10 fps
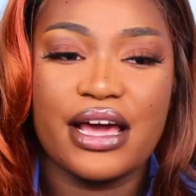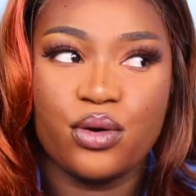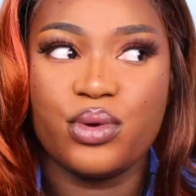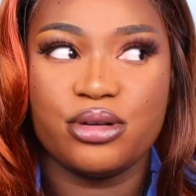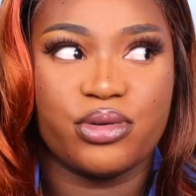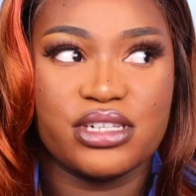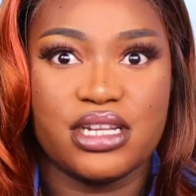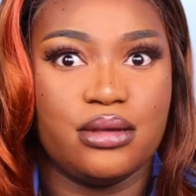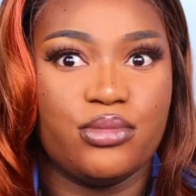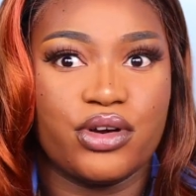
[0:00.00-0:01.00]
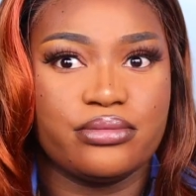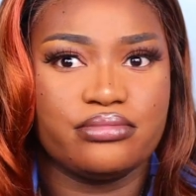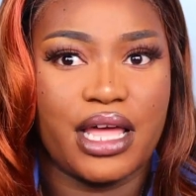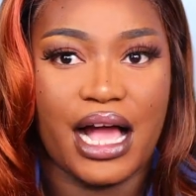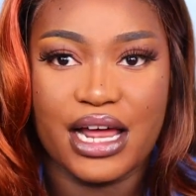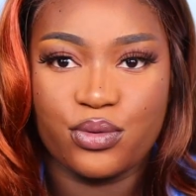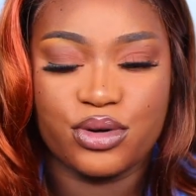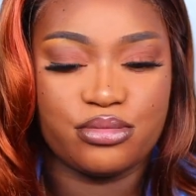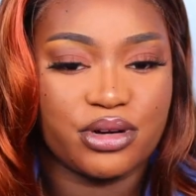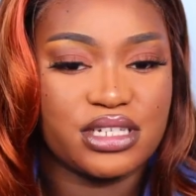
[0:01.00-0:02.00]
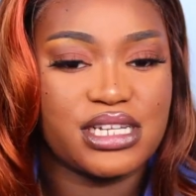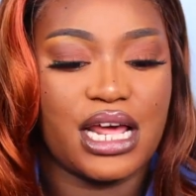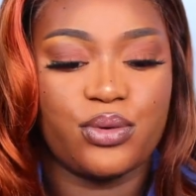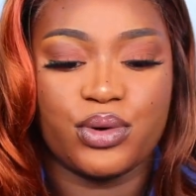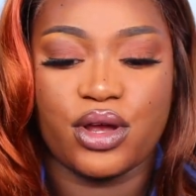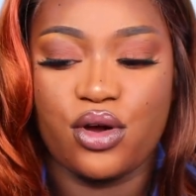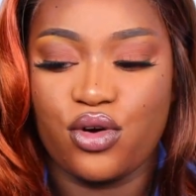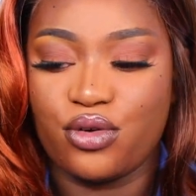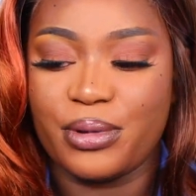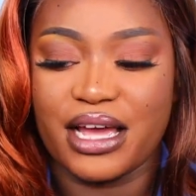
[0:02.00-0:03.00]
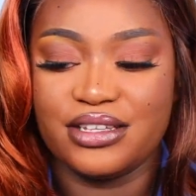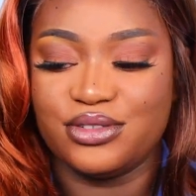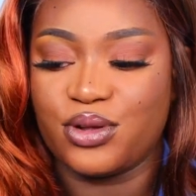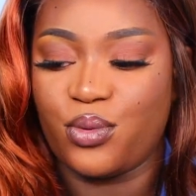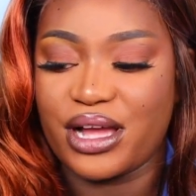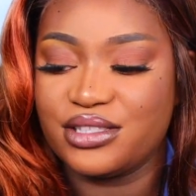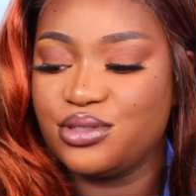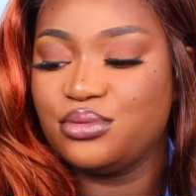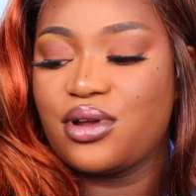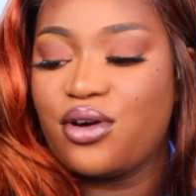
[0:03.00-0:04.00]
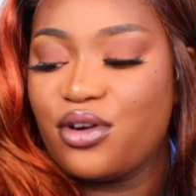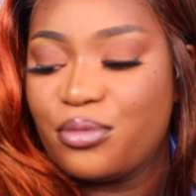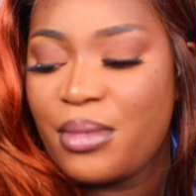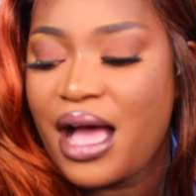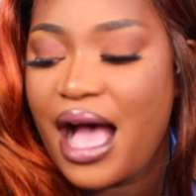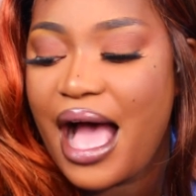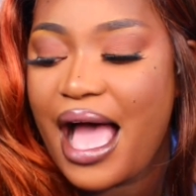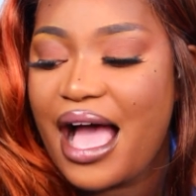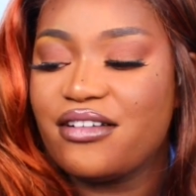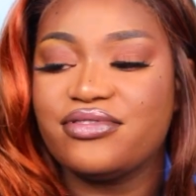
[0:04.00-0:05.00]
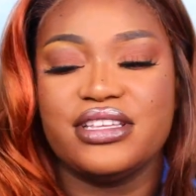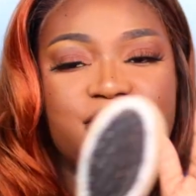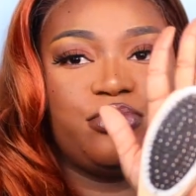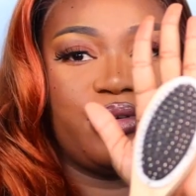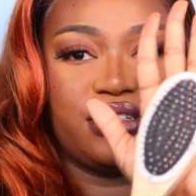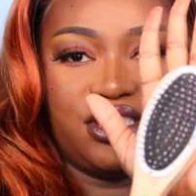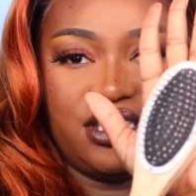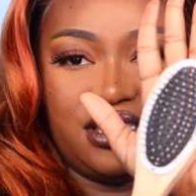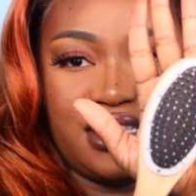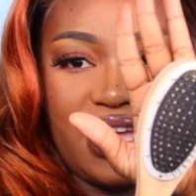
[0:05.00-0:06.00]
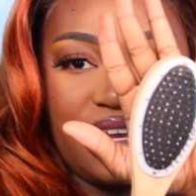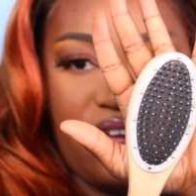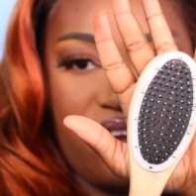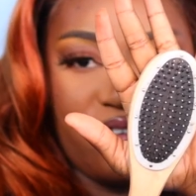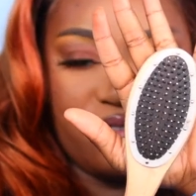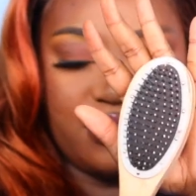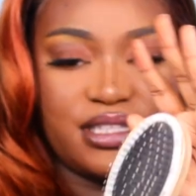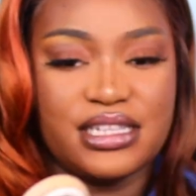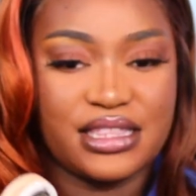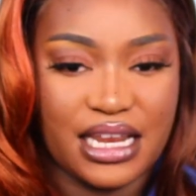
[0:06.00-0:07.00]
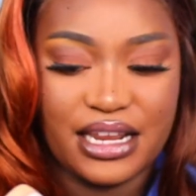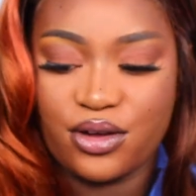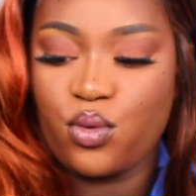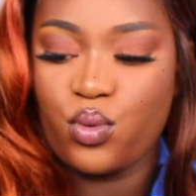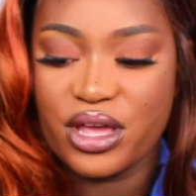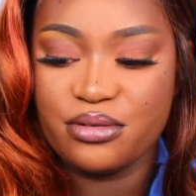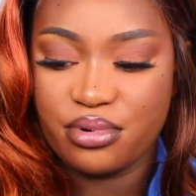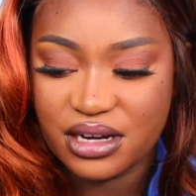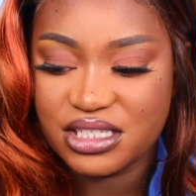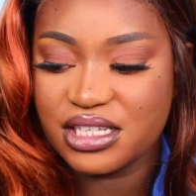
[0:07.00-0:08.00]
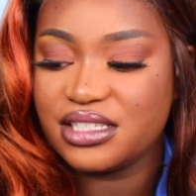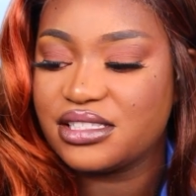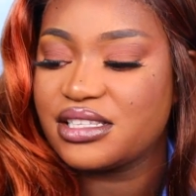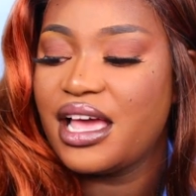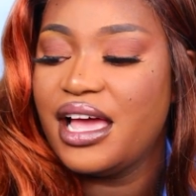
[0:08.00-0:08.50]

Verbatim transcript: I don't want to brush anymore. Like I don't want to brush. I don't want to comb. Like I use a wide tooth comb. I have these brushes that are synthetic wig brushes.